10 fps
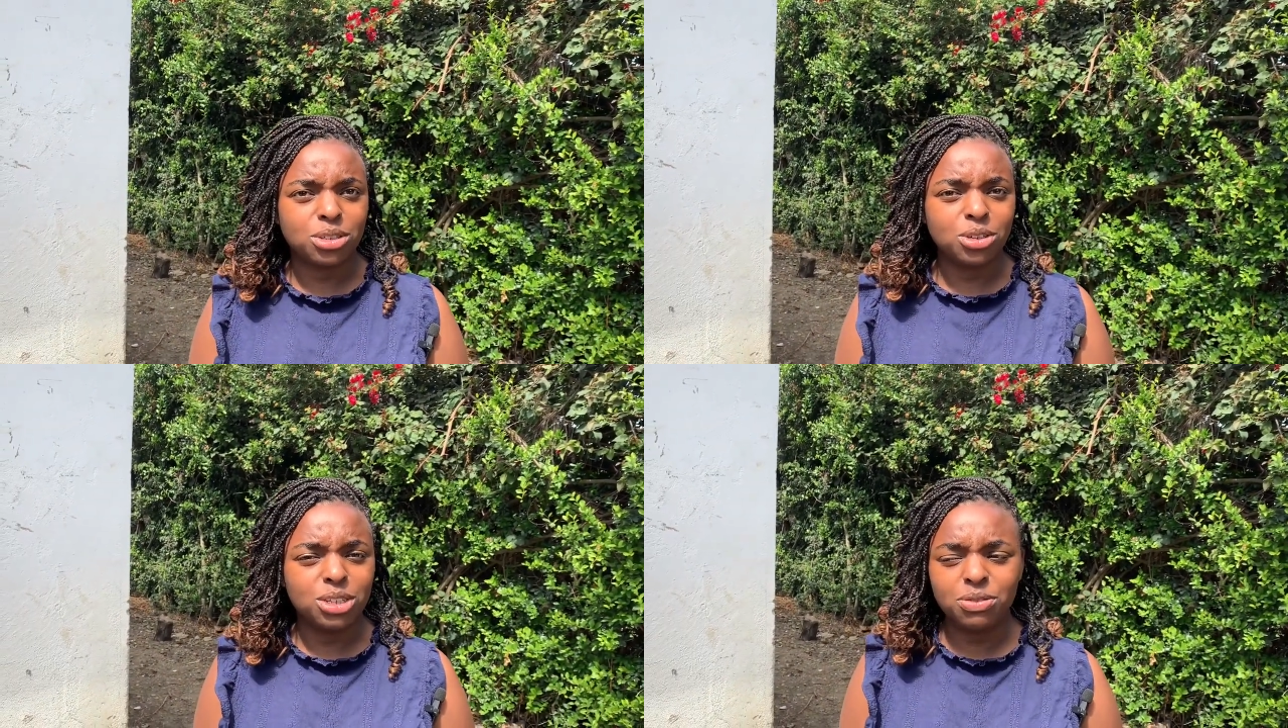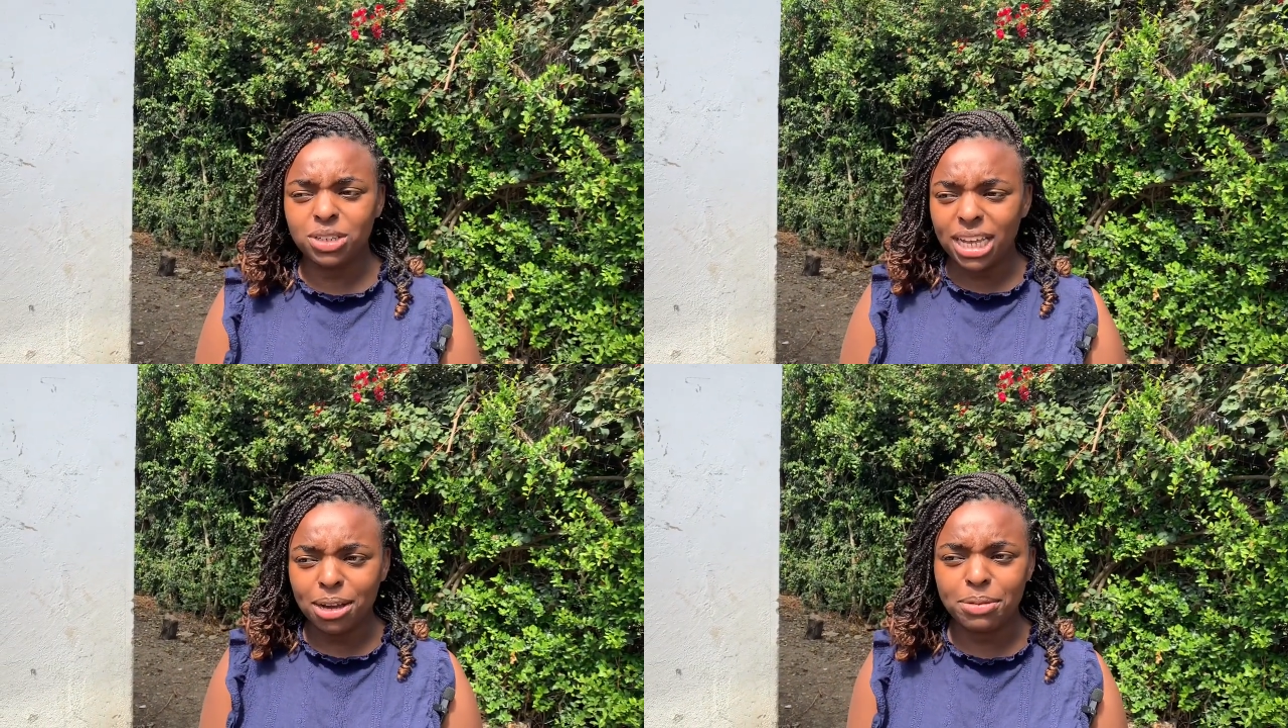you know,
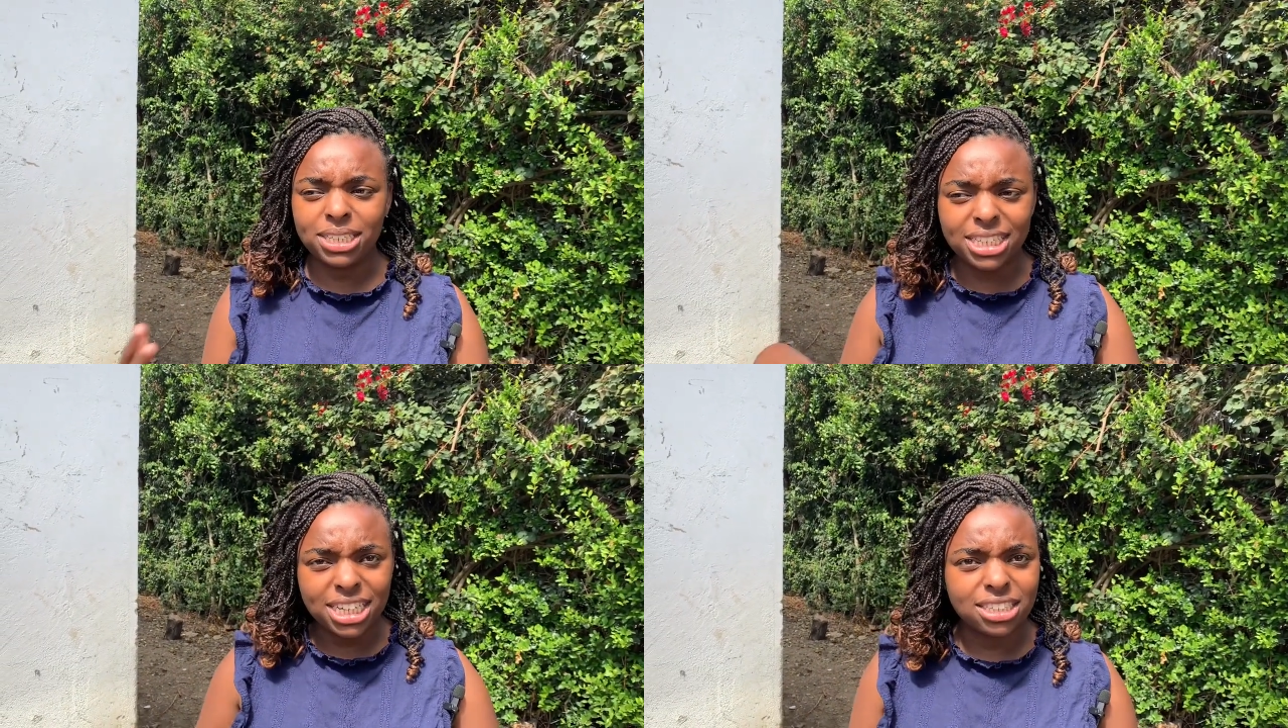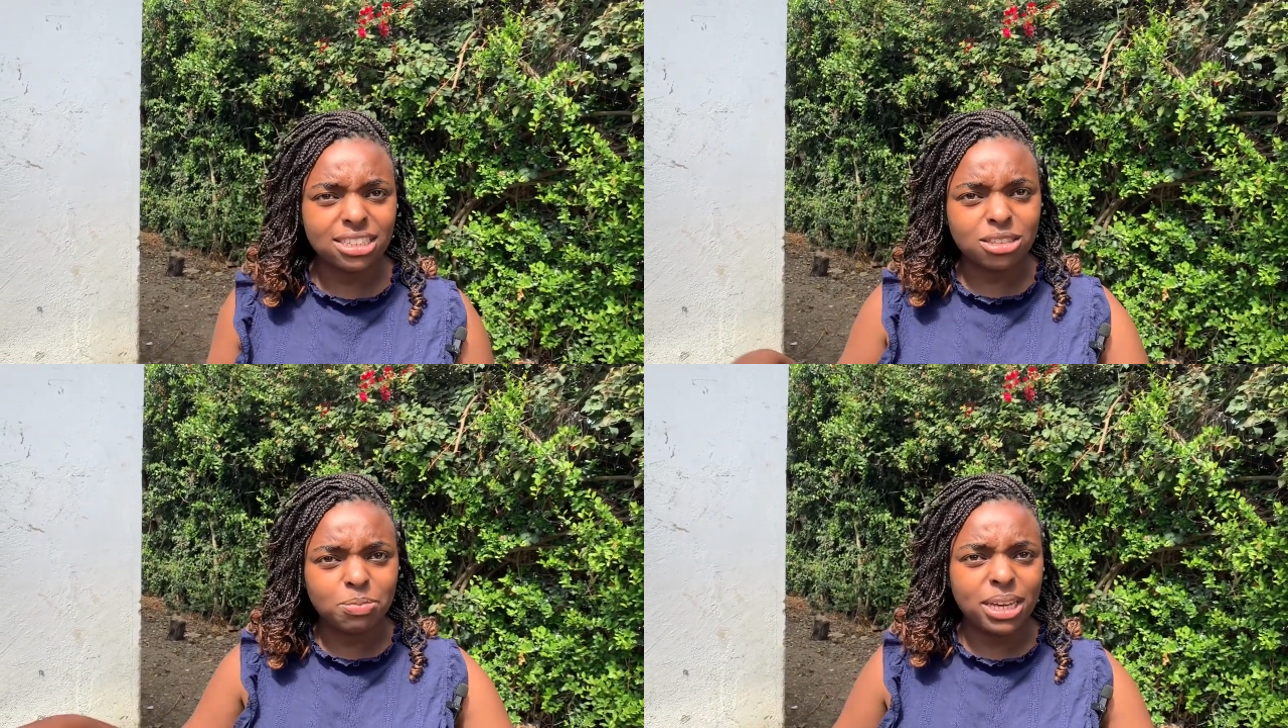even like a
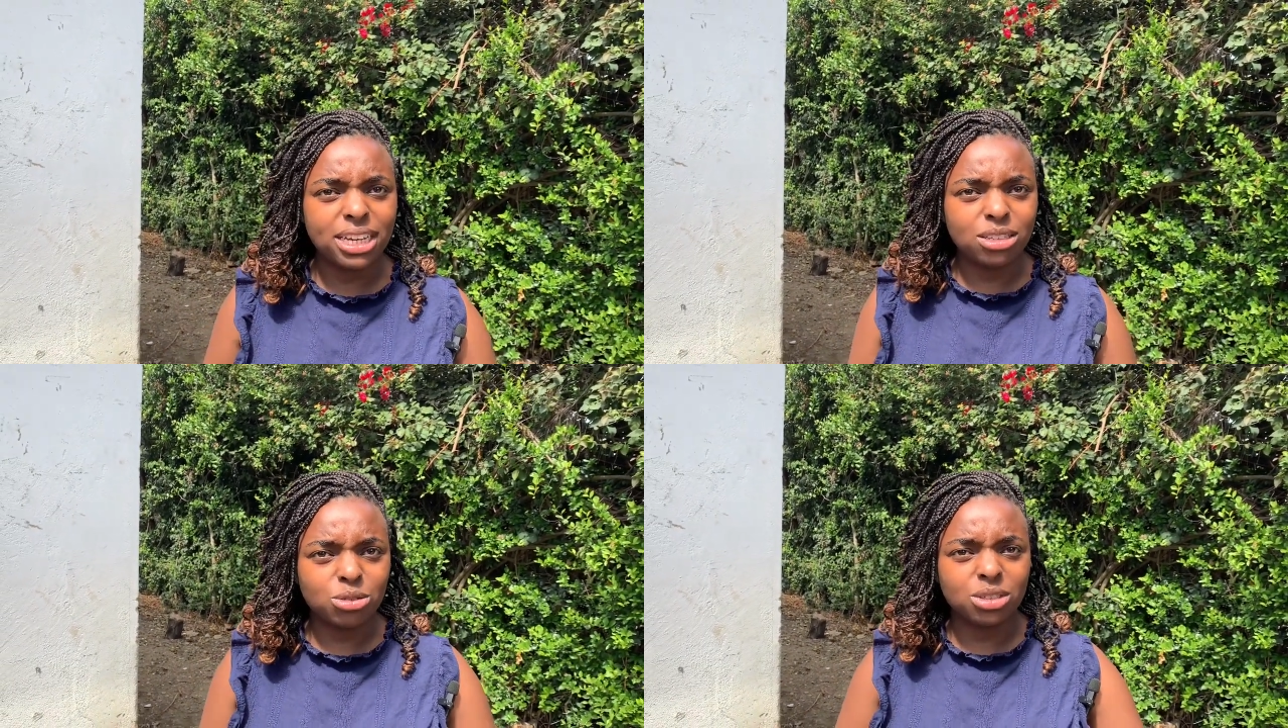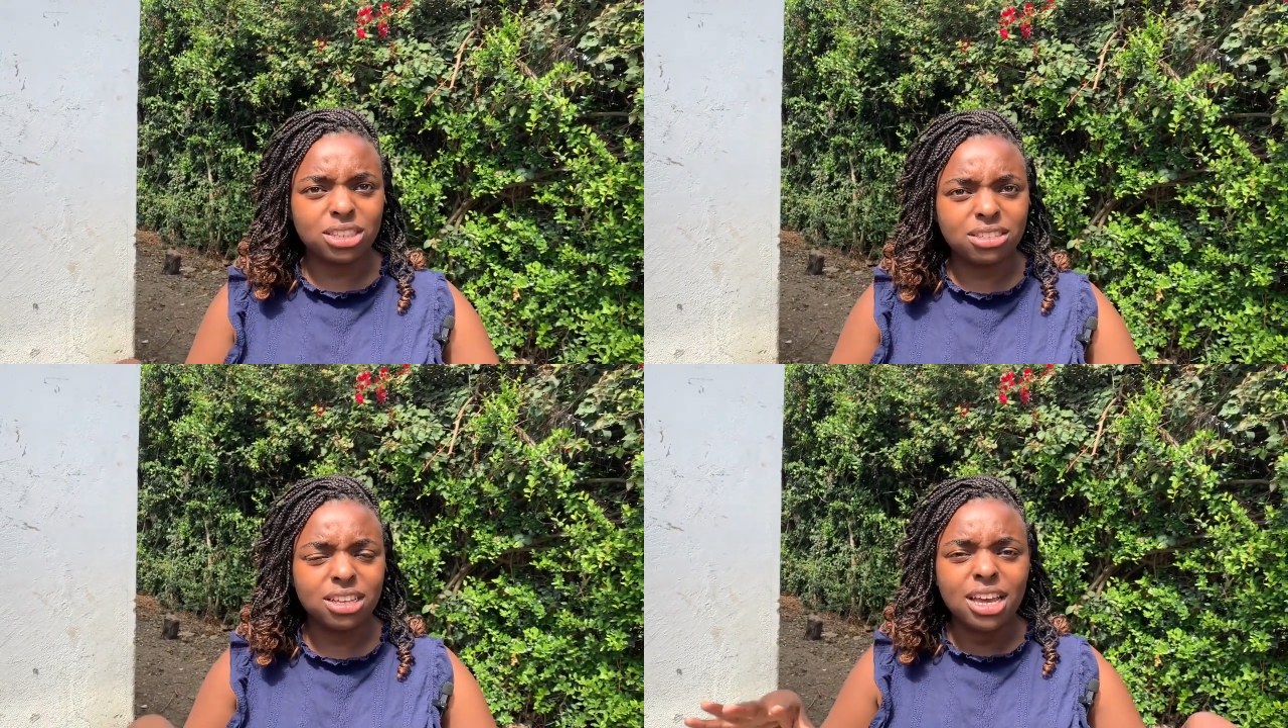meditation space or
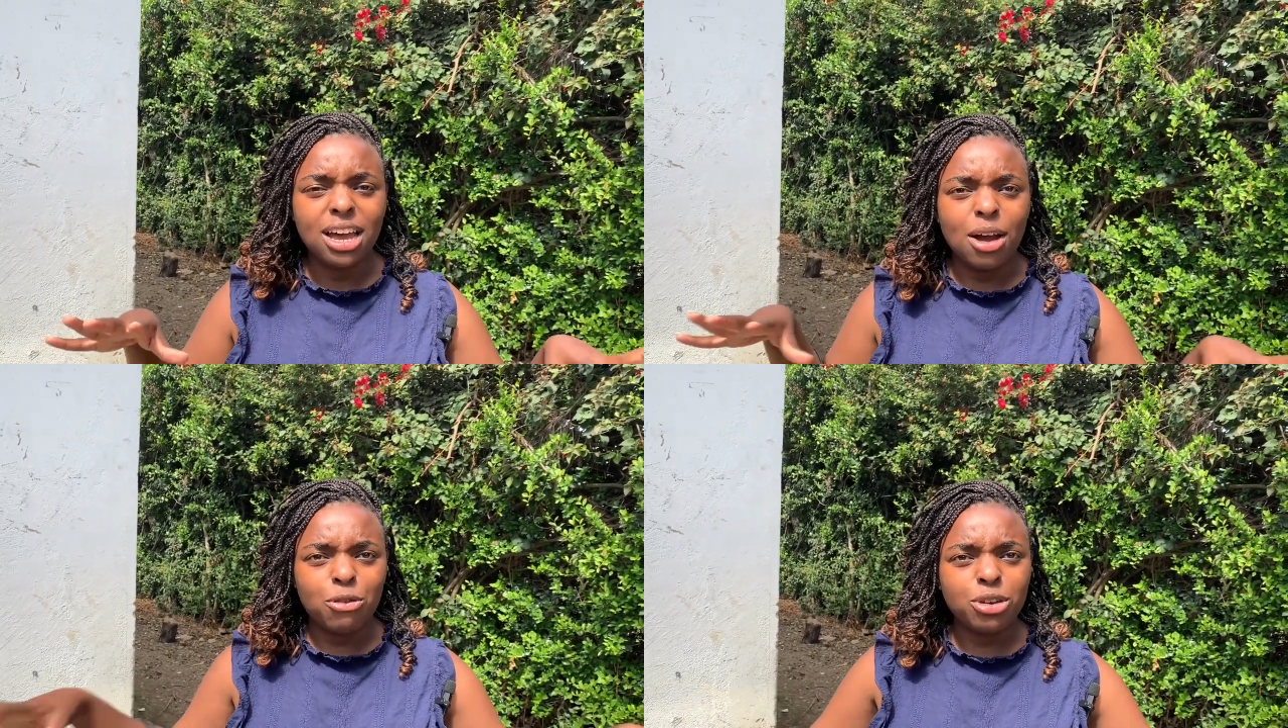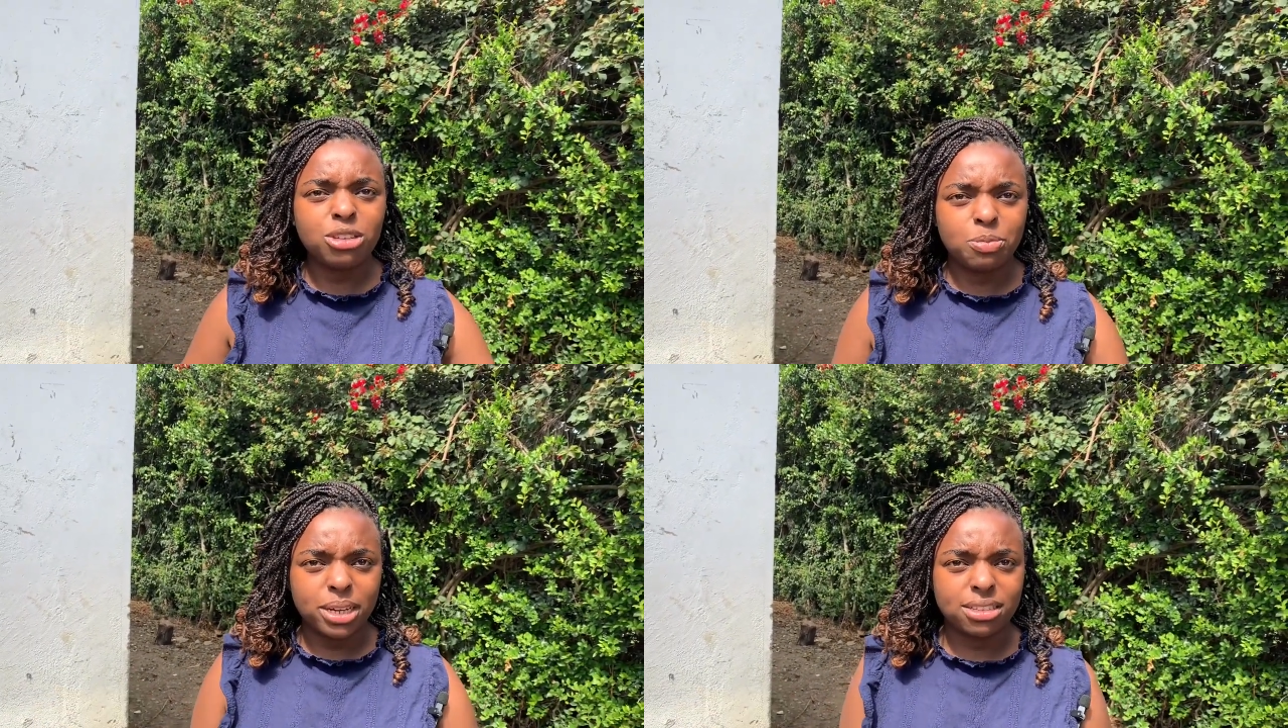just a
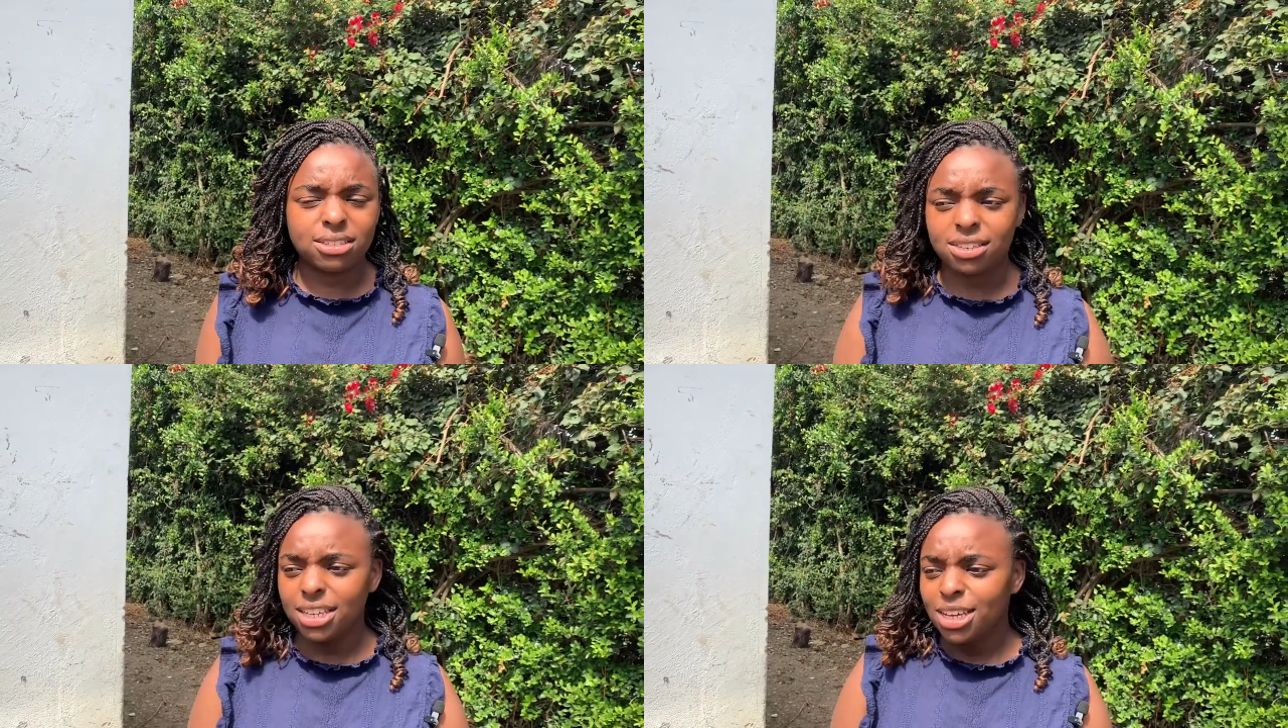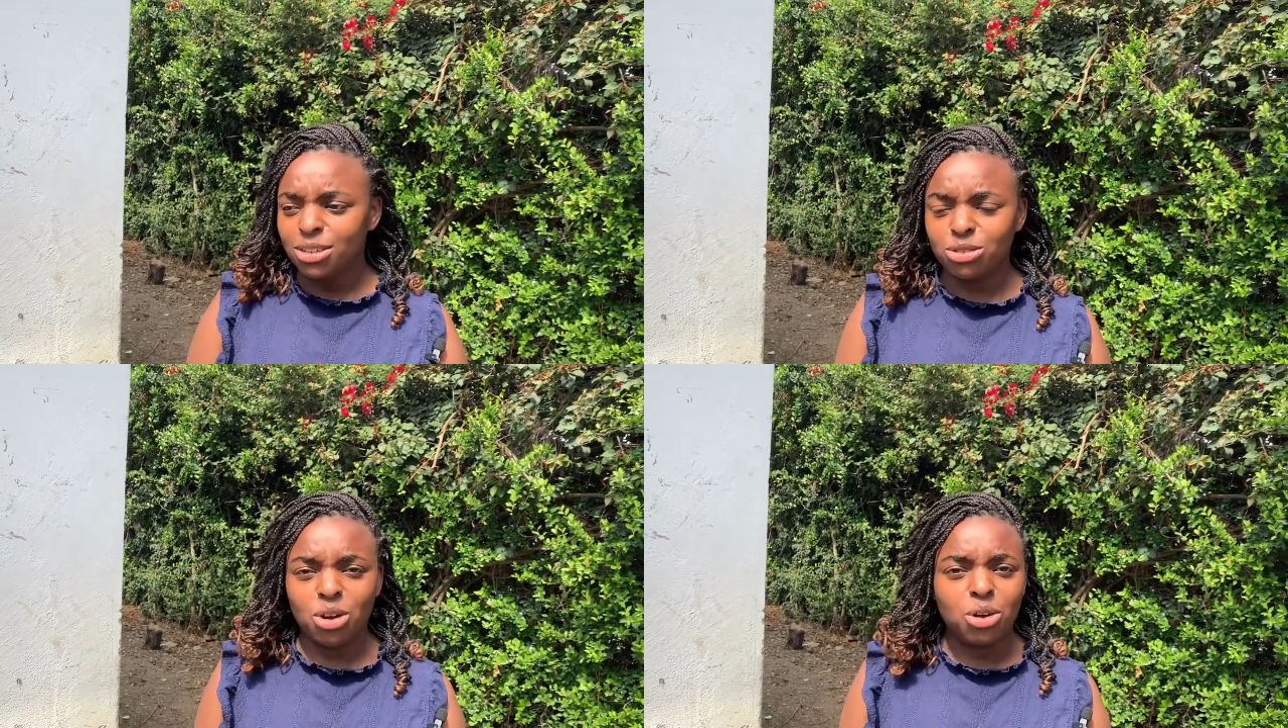free space.
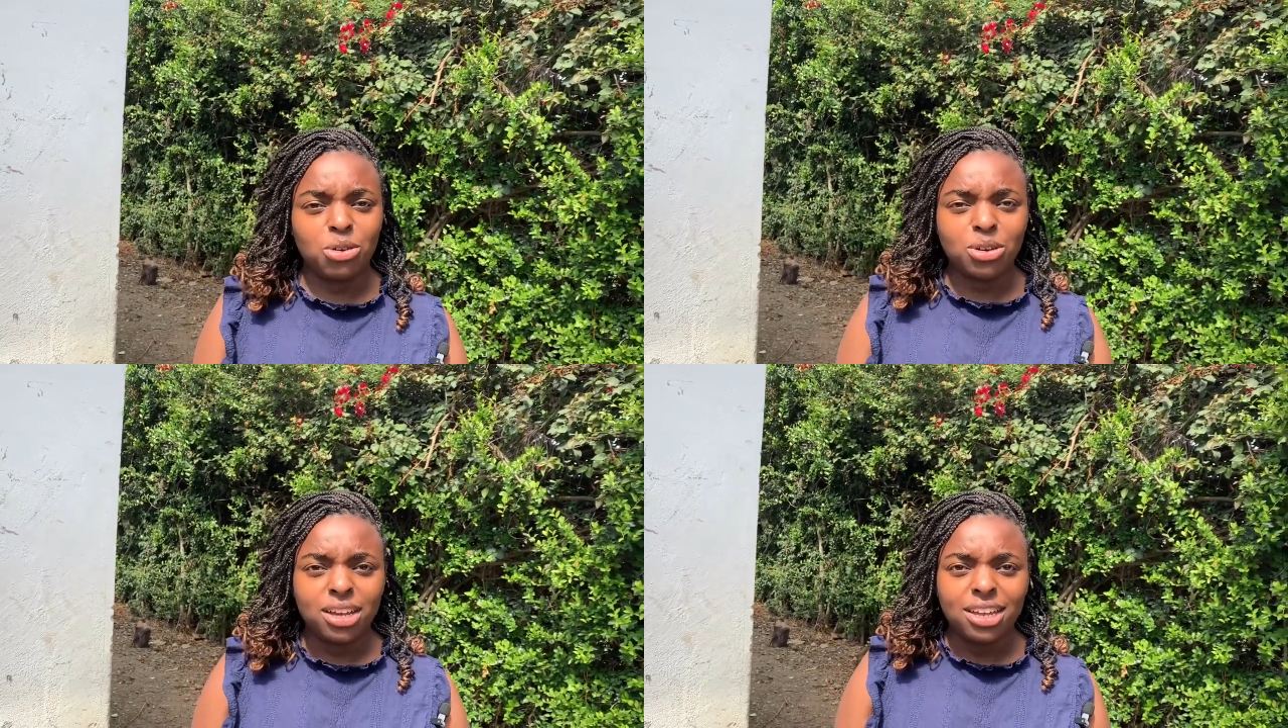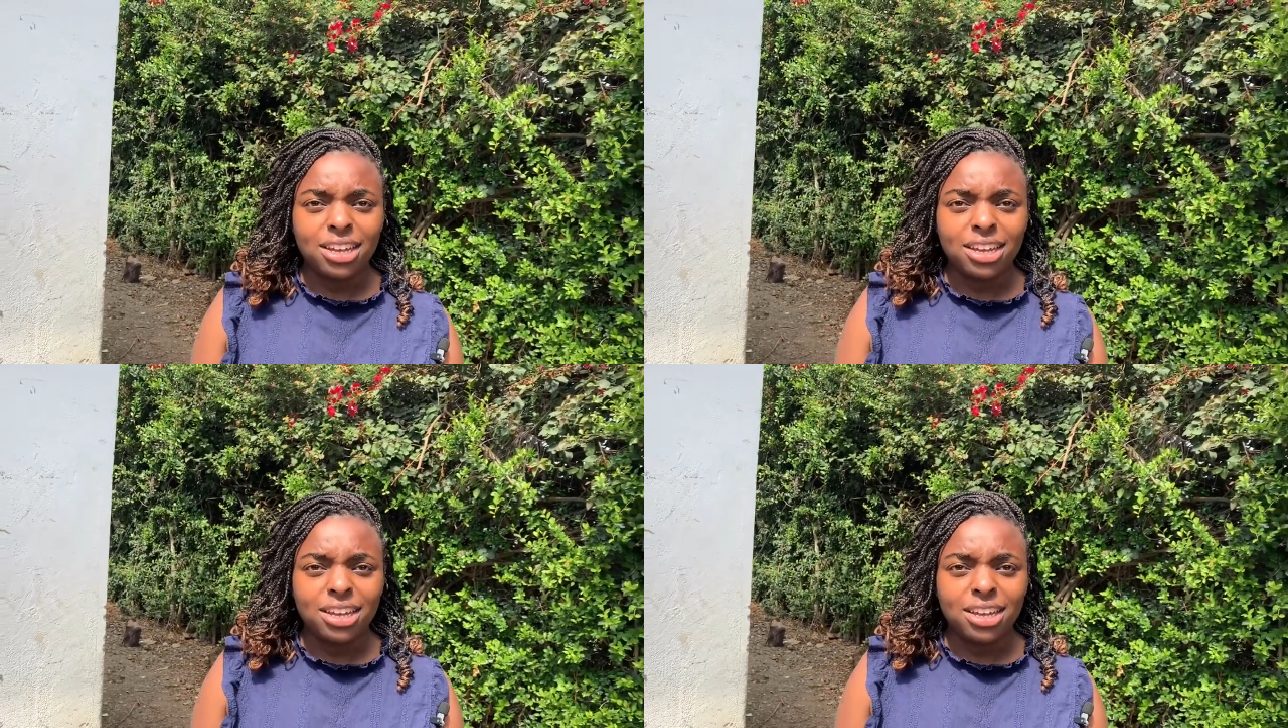So,